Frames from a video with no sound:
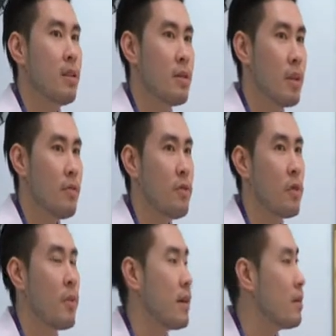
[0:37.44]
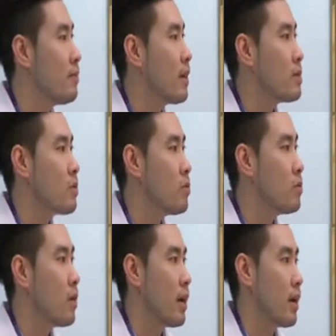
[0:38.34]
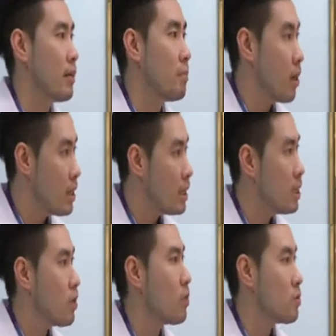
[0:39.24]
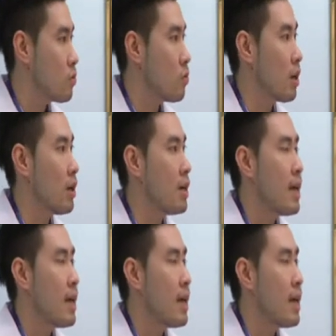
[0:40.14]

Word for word: to give you a better facial and body contour.